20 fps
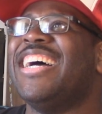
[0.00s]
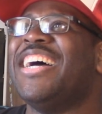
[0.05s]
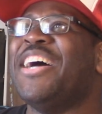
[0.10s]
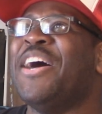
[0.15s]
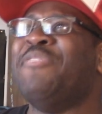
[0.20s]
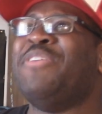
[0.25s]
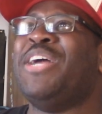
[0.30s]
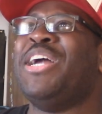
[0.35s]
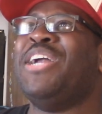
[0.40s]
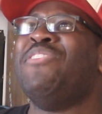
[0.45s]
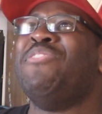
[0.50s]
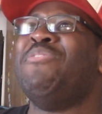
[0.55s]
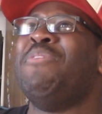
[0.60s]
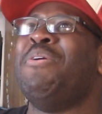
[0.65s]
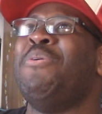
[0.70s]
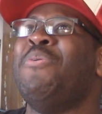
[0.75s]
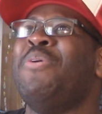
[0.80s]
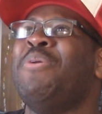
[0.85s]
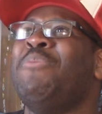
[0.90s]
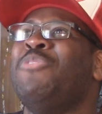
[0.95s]
trying to
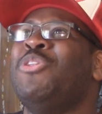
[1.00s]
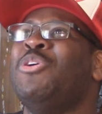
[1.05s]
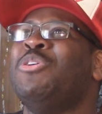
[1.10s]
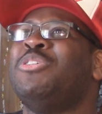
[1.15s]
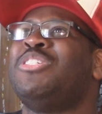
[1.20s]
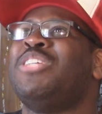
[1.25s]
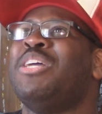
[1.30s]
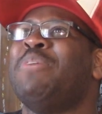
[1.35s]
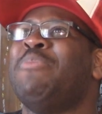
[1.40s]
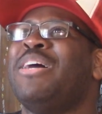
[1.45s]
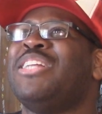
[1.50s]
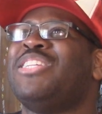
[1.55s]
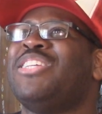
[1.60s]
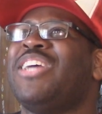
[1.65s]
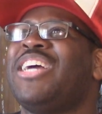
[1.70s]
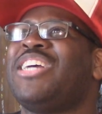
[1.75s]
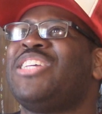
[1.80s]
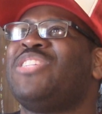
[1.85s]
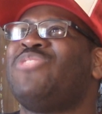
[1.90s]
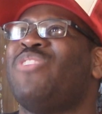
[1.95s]
remember what Moose Saibot's
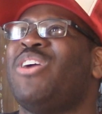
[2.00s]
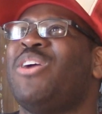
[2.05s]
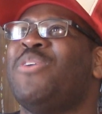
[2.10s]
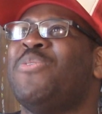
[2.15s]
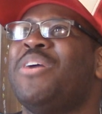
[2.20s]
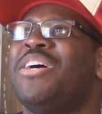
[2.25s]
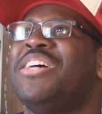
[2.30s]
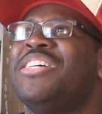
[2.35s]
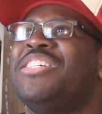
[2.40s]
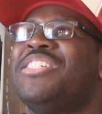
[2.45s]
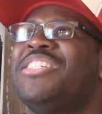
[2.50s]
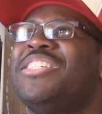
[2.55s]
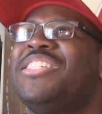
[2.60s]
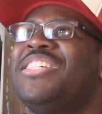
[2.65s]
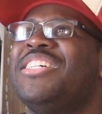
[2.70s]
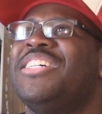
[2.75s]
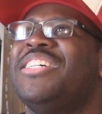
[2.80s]
x-ray was.